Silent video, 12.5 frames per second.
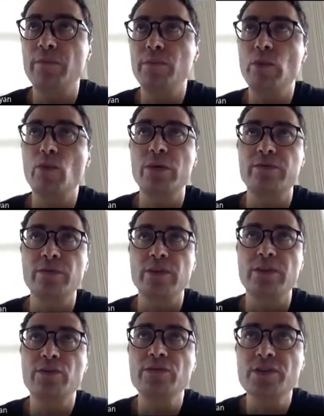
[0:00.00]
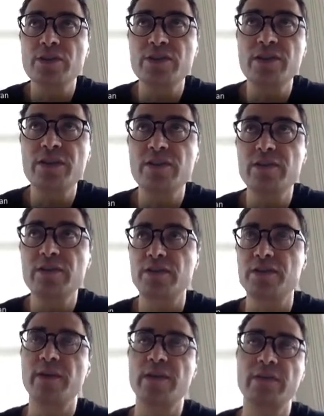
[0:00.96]
No one really uses it,
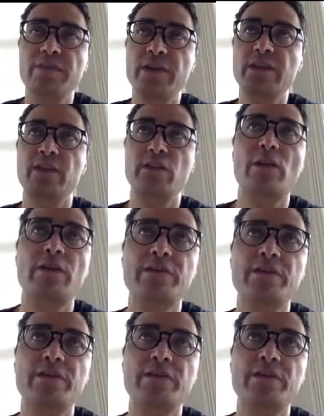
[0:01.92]
despite the fact that a lot of